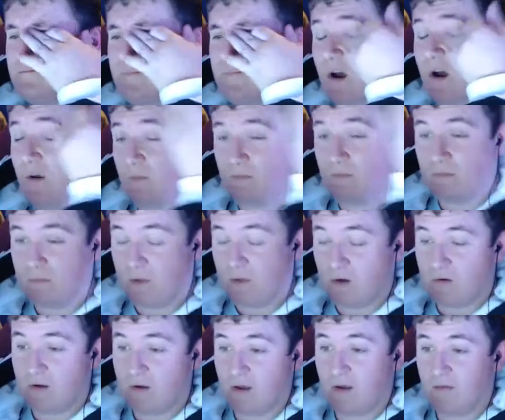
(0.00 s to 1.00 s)
Oh,
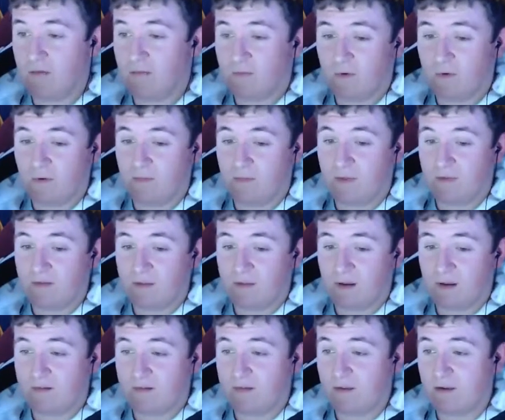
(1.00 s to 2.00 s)
okay. Well, that's the
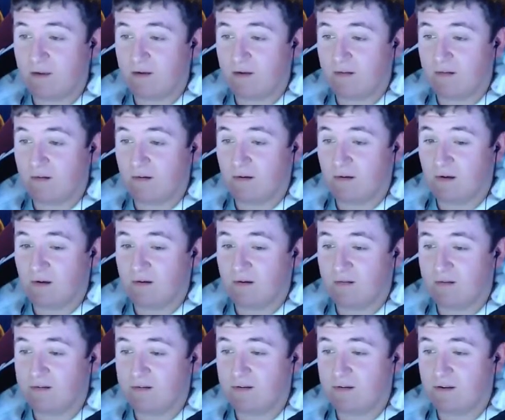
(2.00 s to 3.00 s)
next thing. Turn on
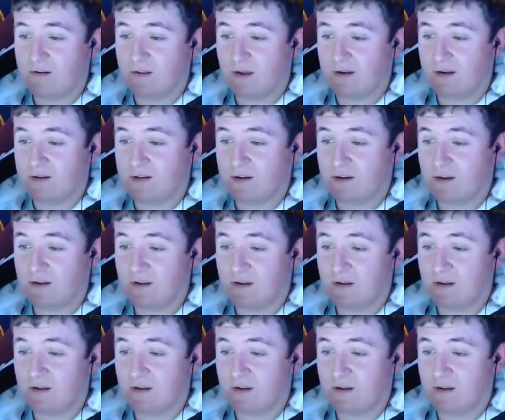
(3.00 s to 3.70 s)
collision detection.